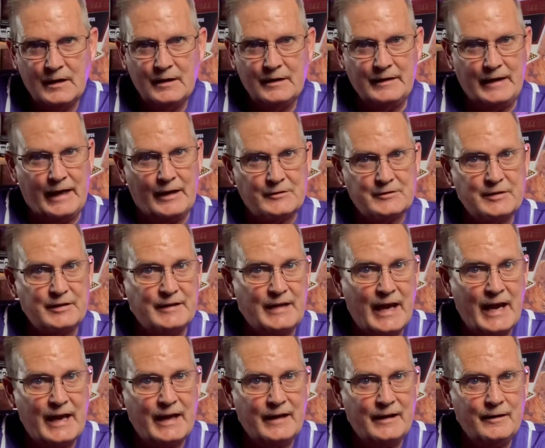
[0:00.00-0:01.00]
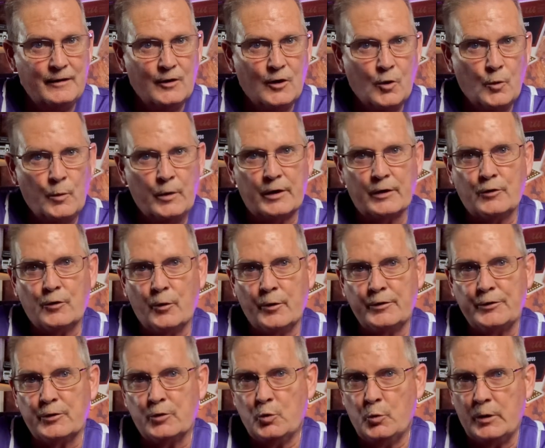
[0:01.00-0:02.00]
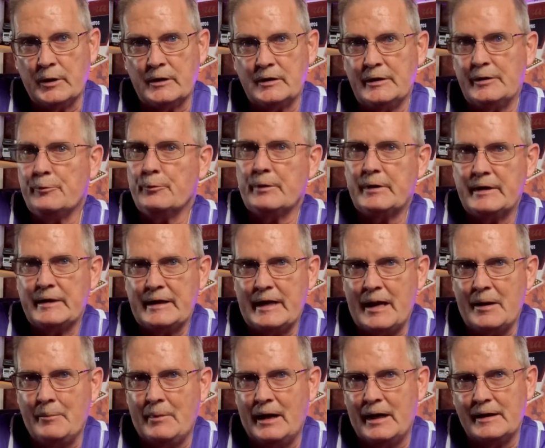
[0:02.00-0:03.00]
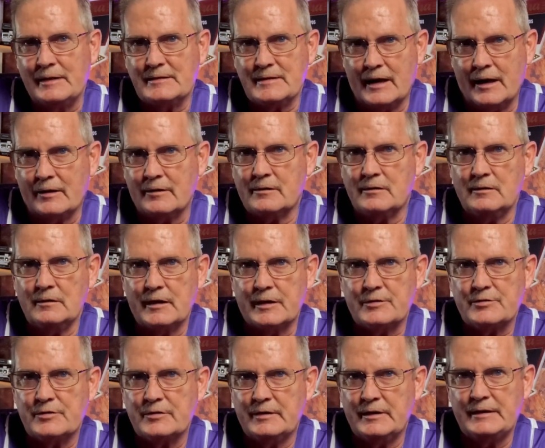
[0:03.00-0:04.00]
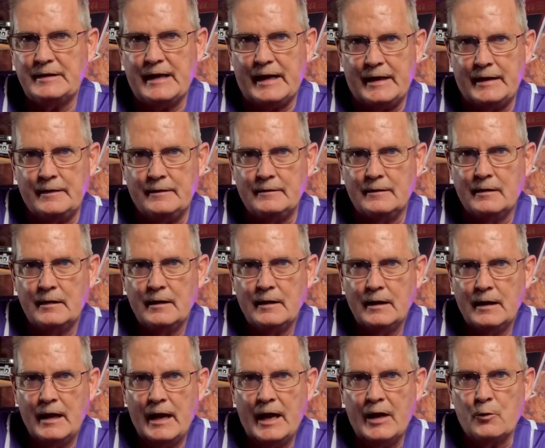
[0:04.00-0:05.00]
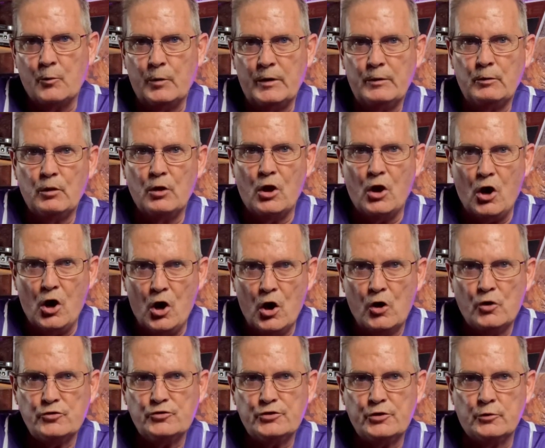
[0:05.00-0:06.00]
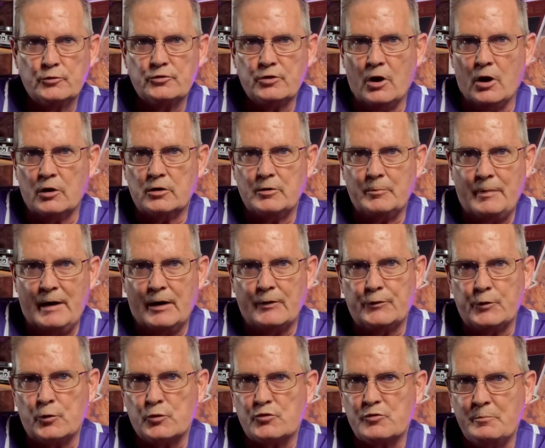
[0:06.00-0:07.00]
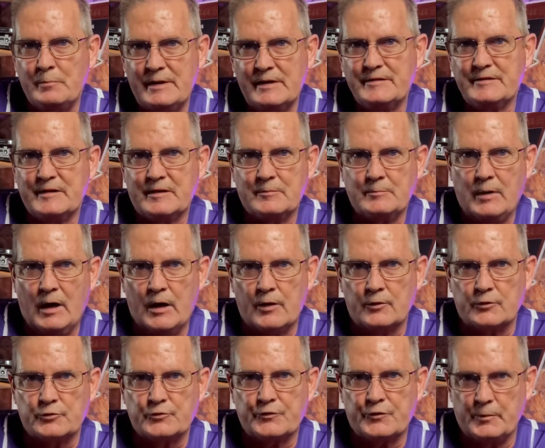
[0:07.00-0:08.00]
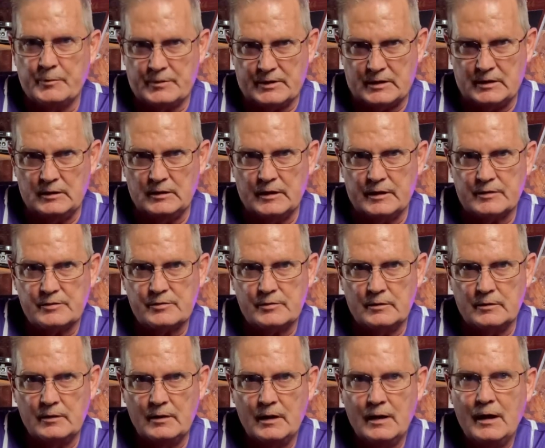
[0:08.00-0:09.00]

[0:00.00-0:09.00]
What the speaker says: Now today, we are going to quickly recap my entire collection to date, and we will also talk about those missing bottles from the collection.